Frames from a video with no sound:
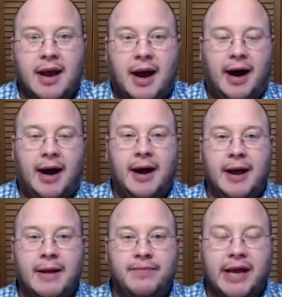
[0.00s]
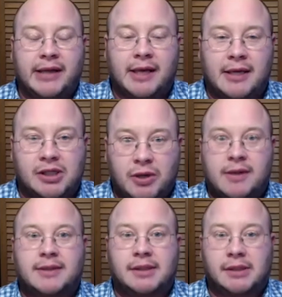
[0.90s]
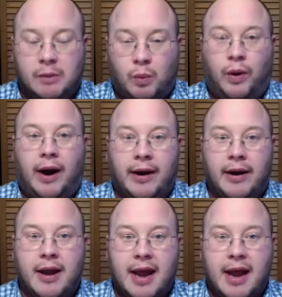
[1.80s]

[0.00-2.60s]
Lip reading: that the students run,